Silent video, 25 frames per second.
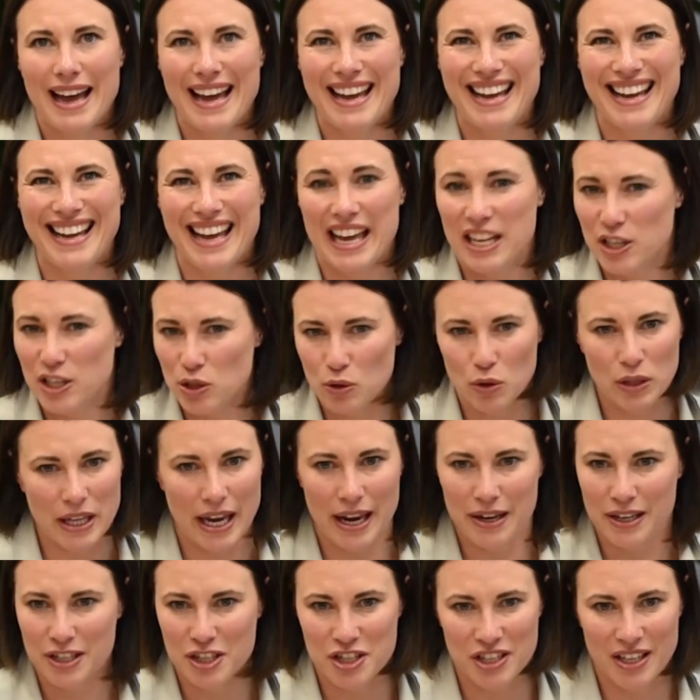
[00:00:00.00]
It's all
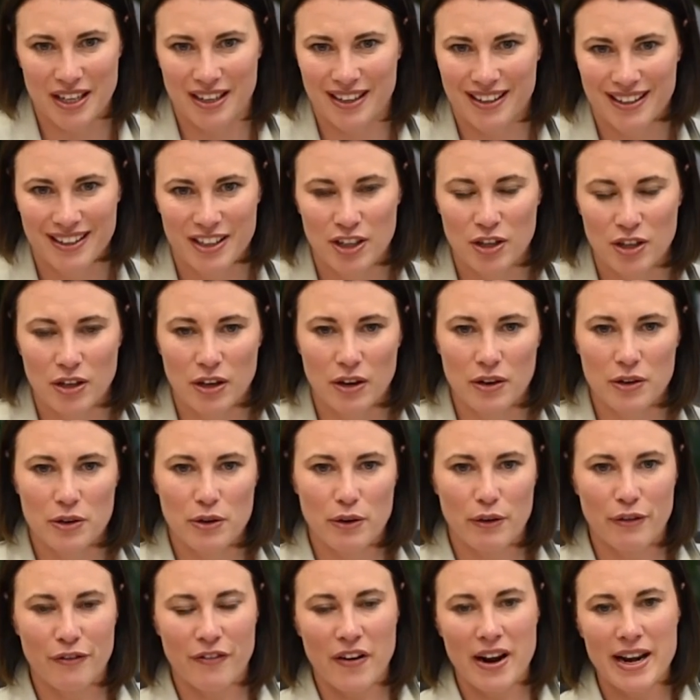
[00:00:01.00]
energy. You know,
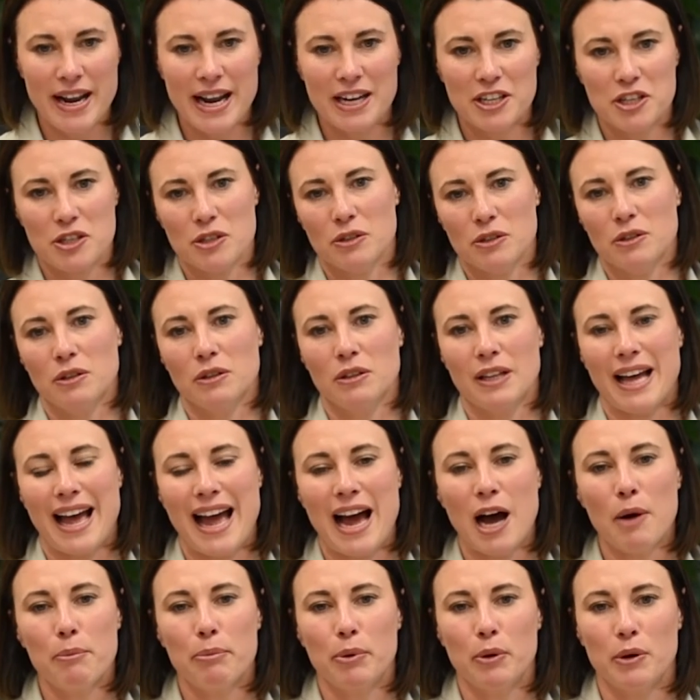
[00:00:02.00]
your financial
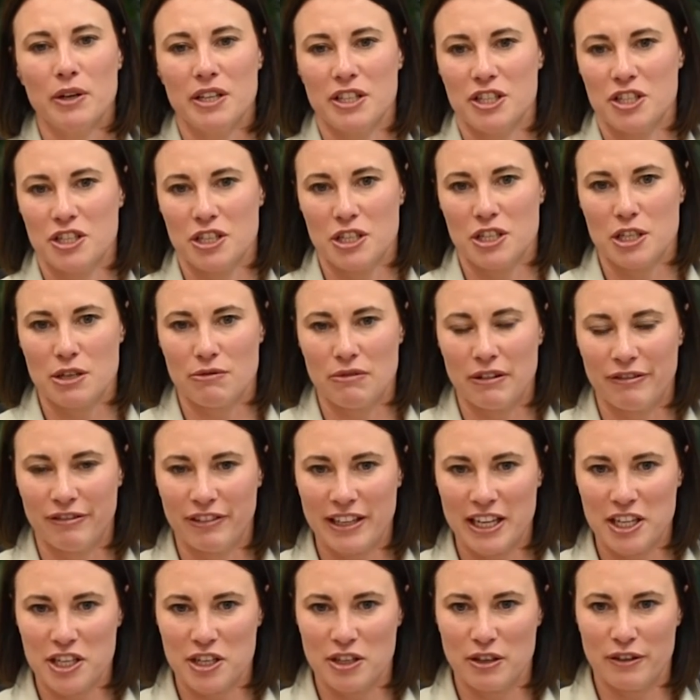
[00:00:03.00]
output is just a
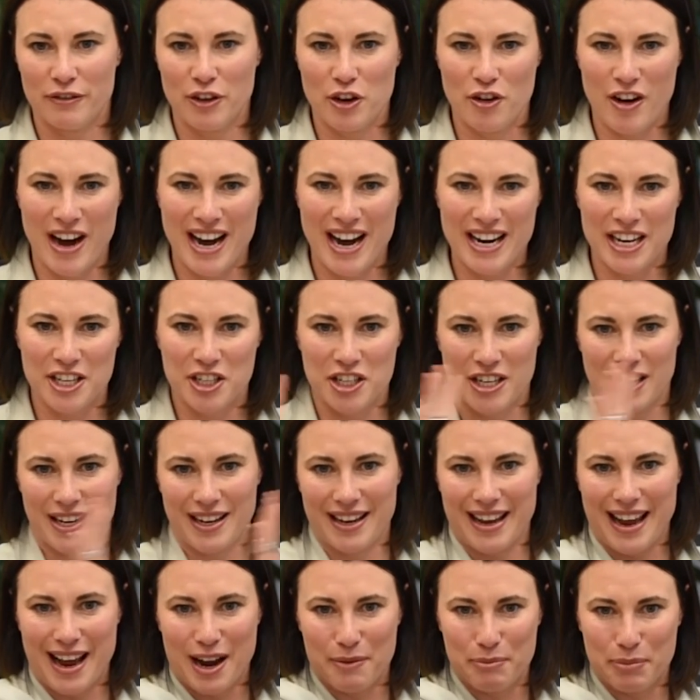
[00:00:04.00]
reflection of your
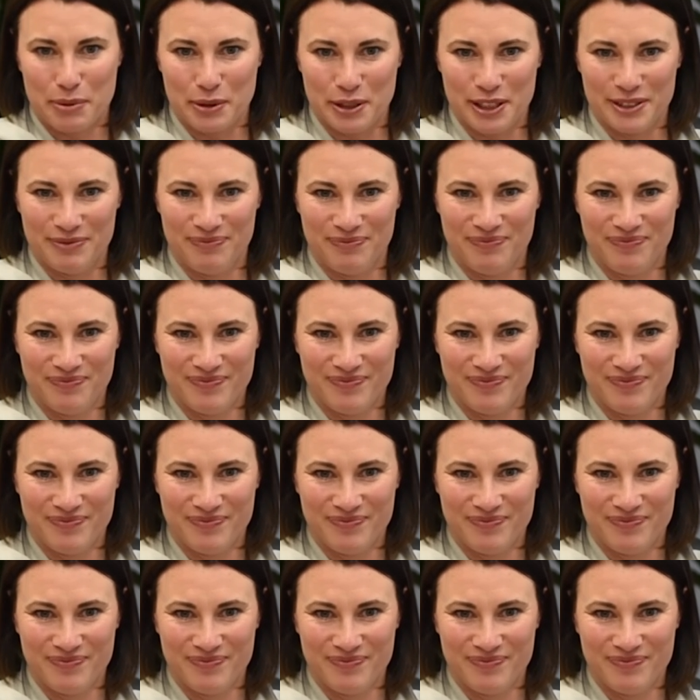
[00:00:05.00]
energetic output.